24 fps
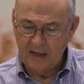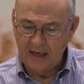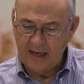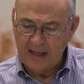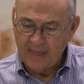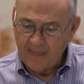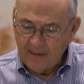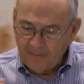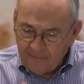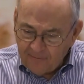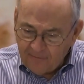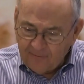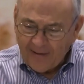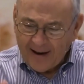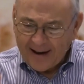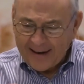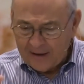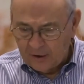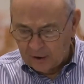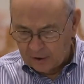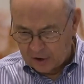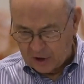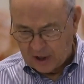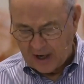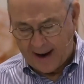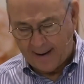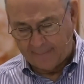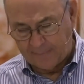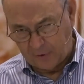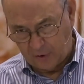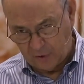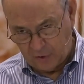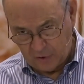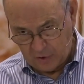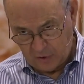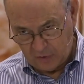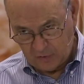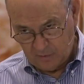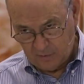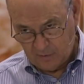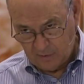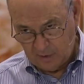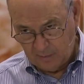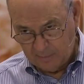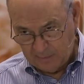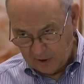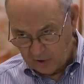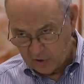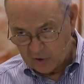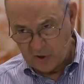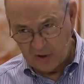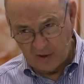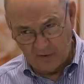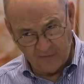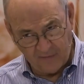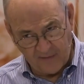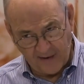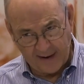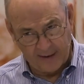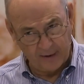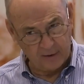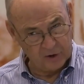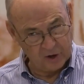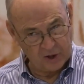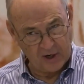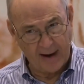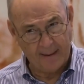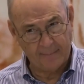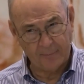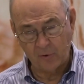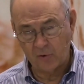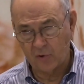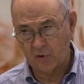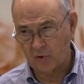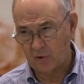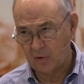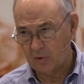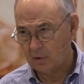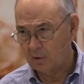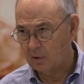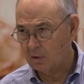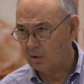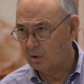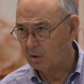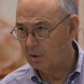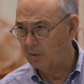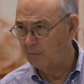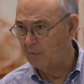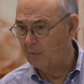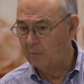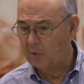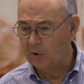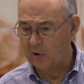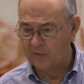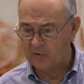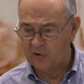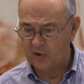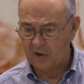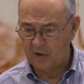in the final chapters, it appears in the final chapters of the book of